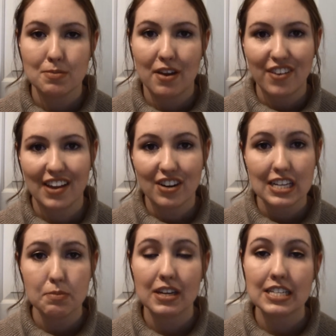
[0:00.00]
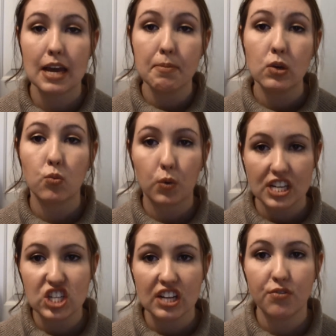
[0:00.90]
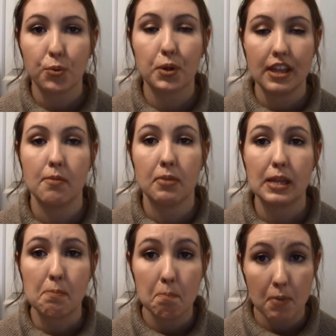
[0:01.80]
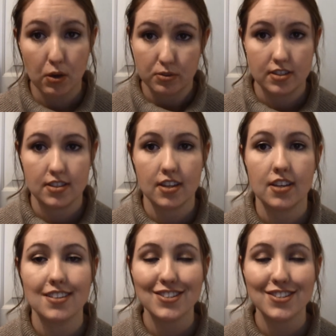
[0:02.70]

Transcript: as my favorite is because I've been reaching for them the most.